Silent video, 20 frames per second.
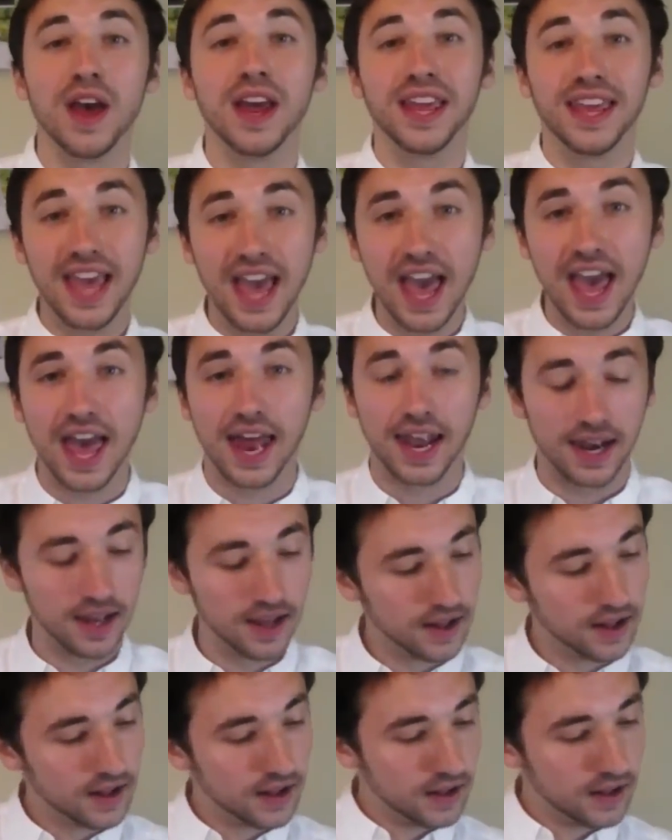Again,
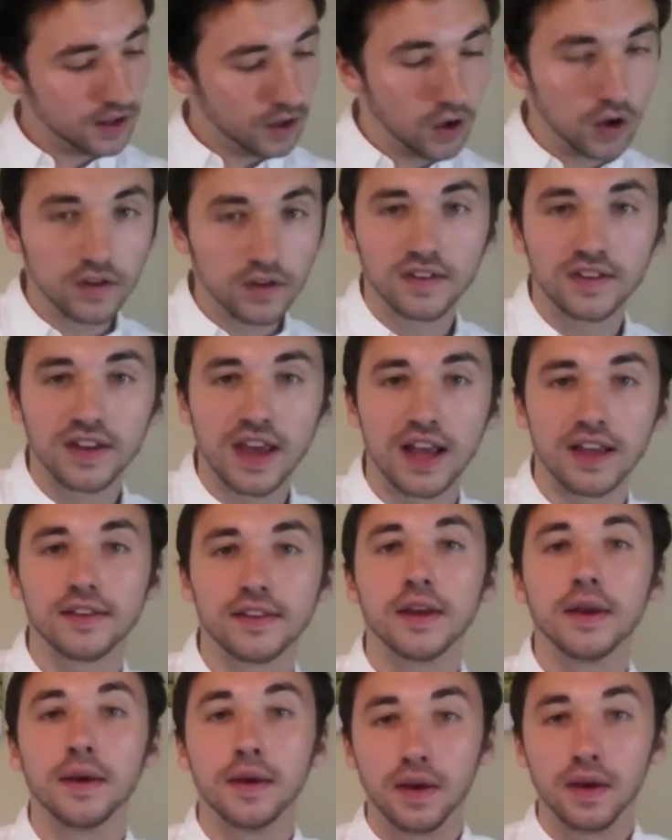God
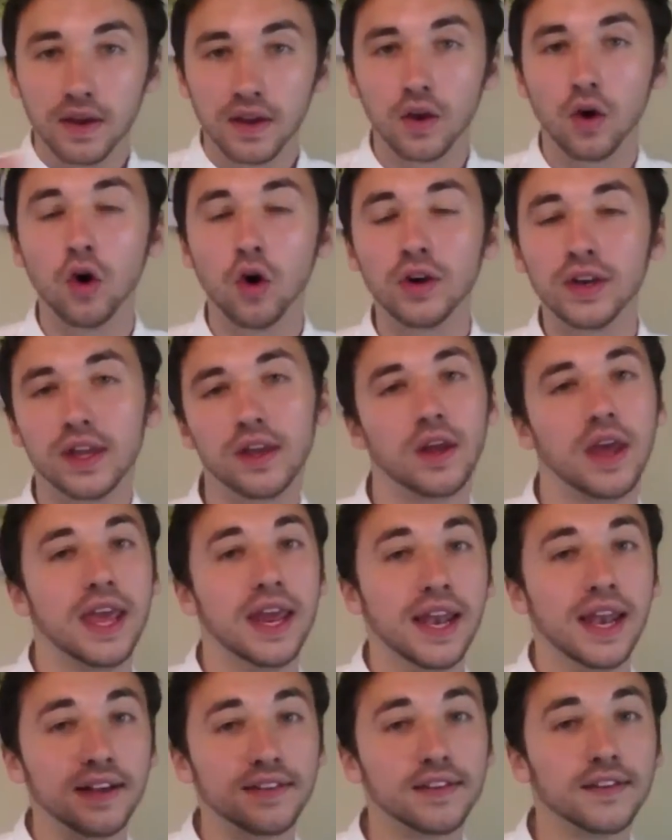says, God,
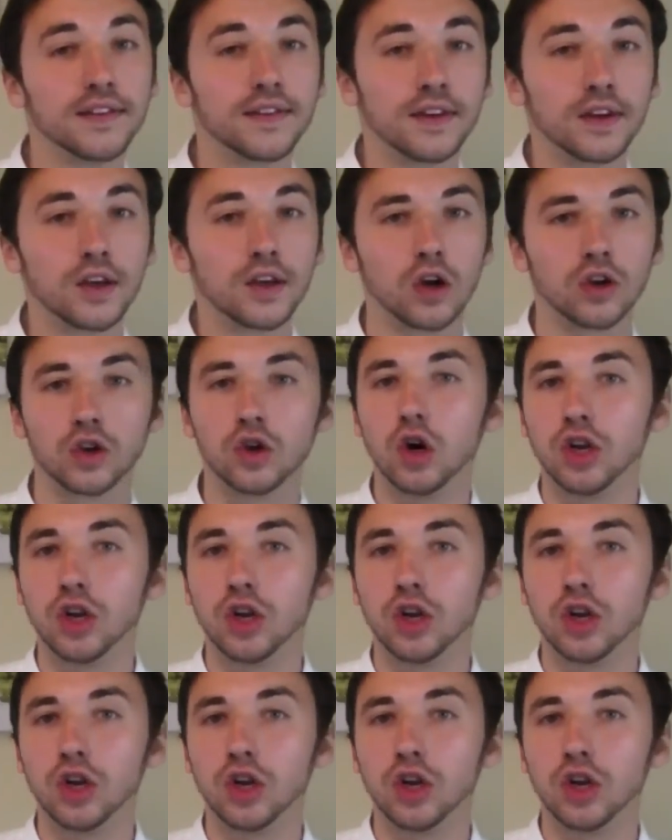he listens to God.